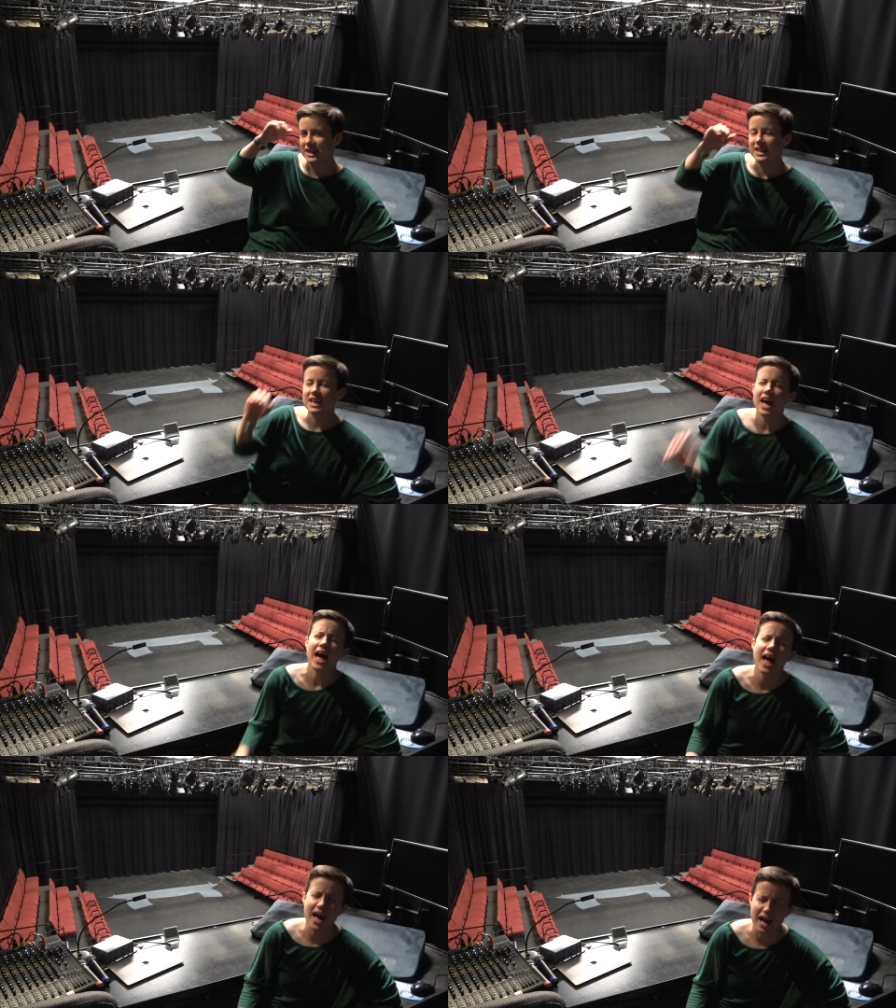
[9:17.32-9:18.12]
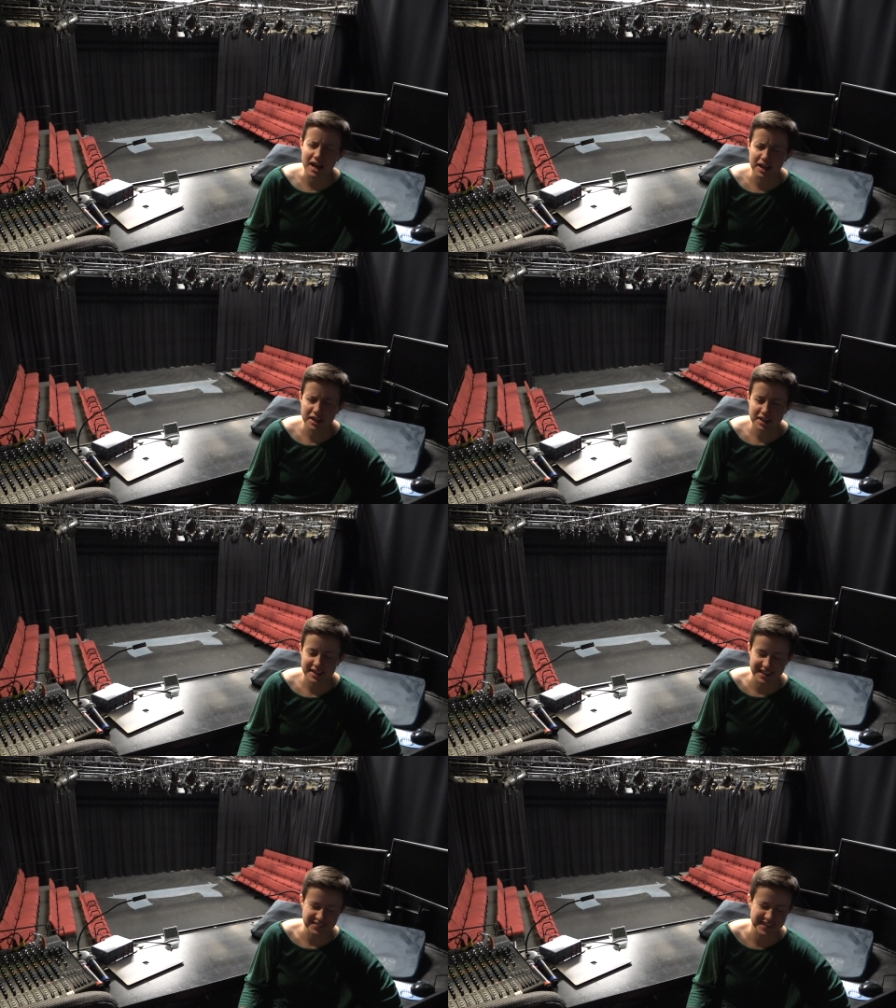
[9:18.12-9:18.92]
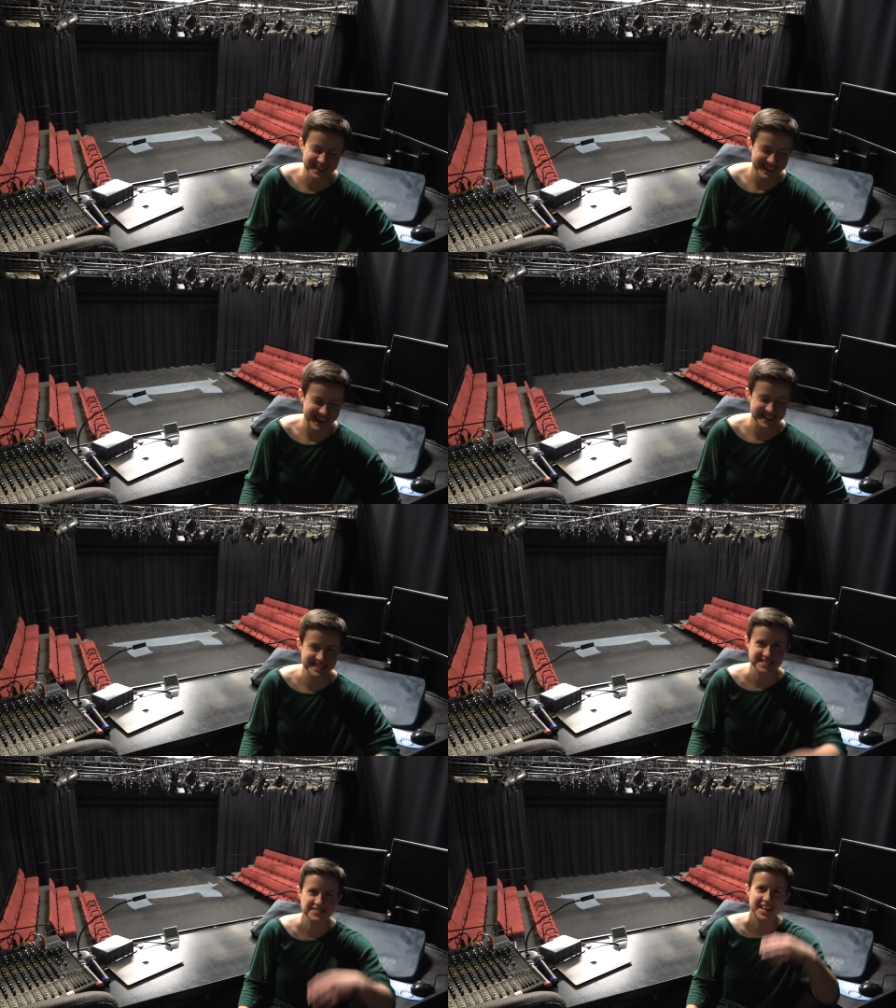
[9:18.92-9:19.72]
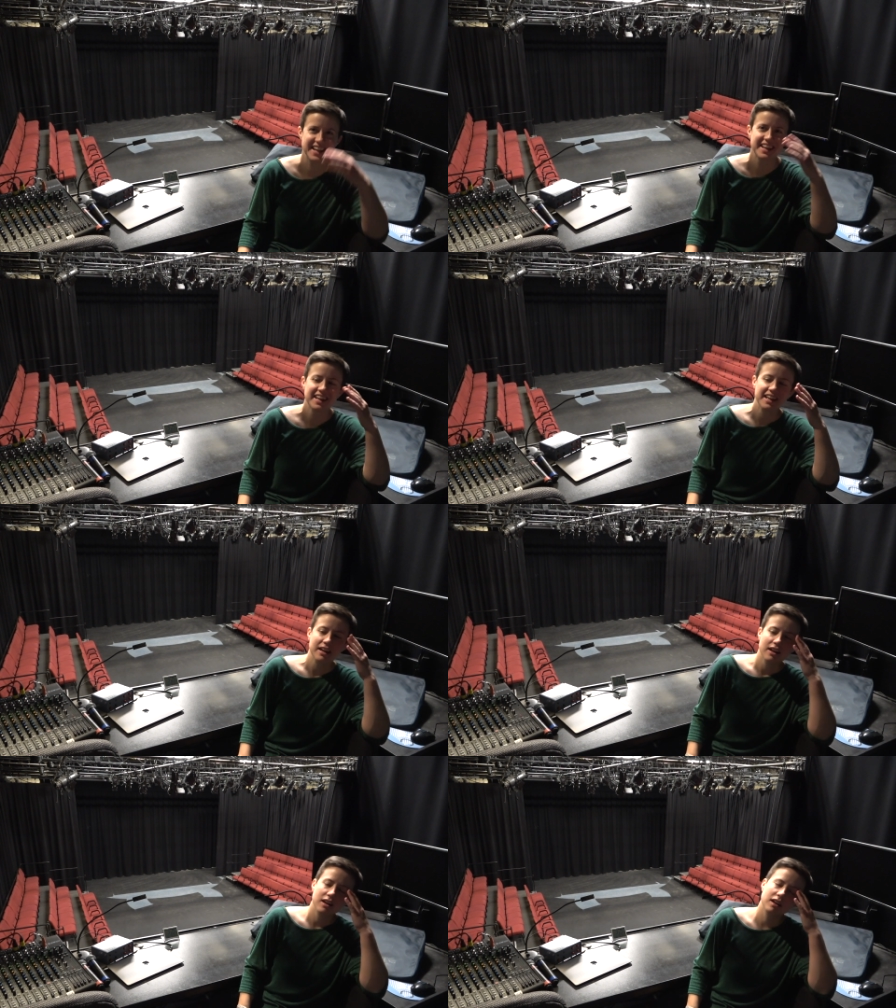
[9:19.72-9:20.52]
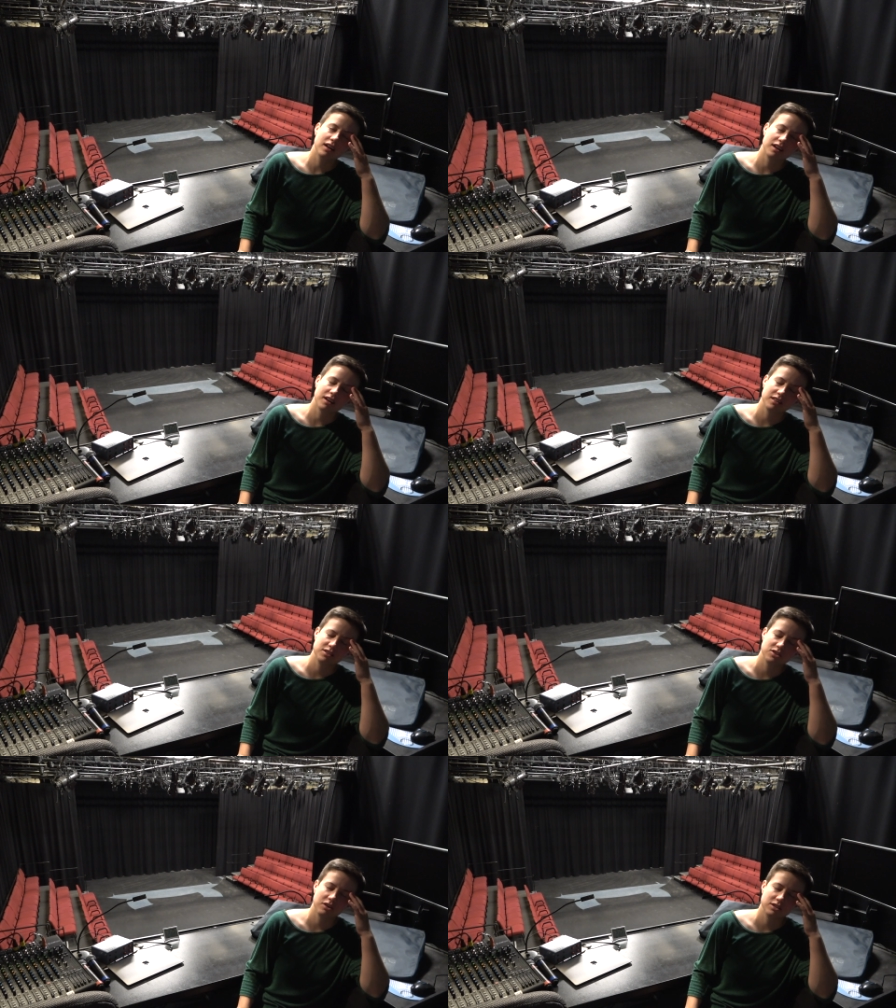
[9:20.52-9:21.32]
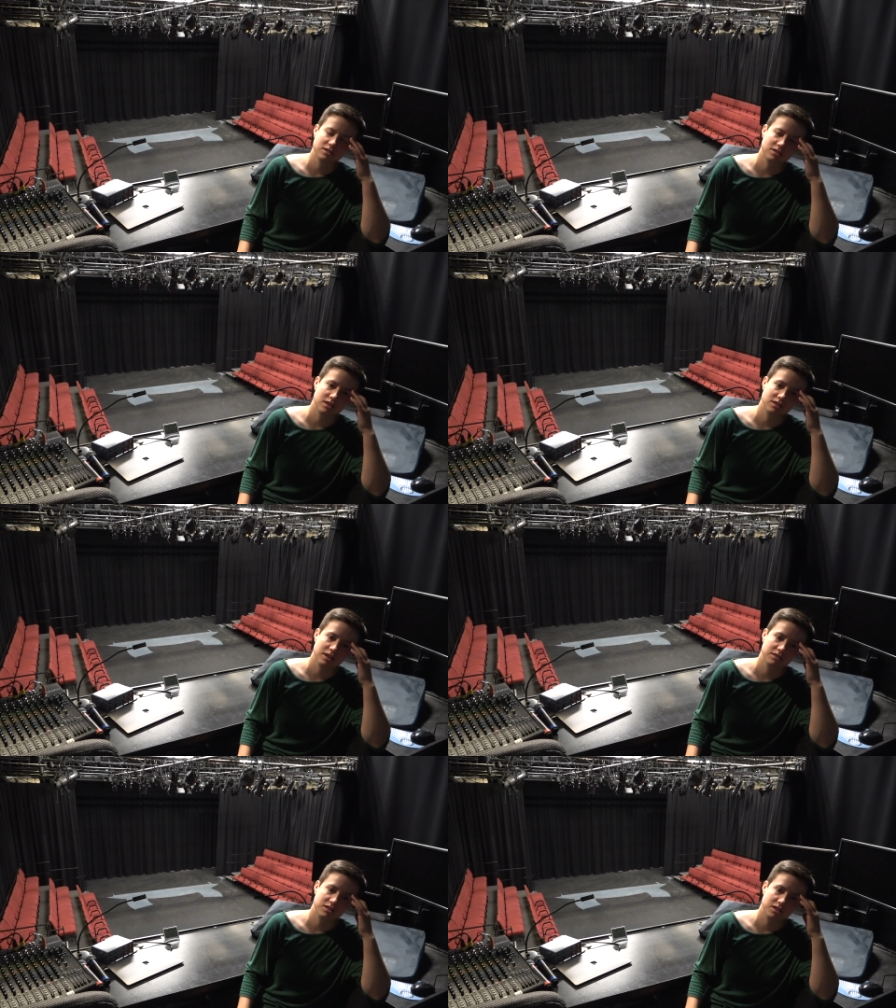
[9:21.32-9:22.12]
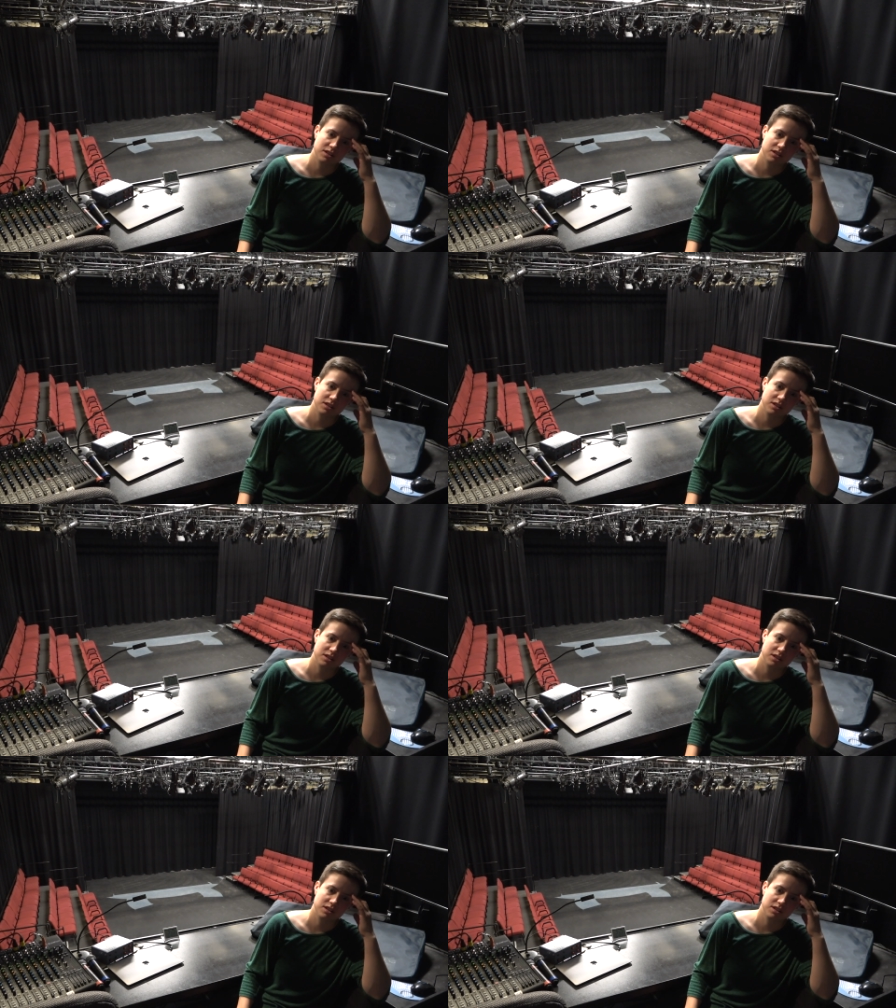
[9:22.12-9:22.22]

Yeah. I'm like, ugh, the show has to start at 7:30.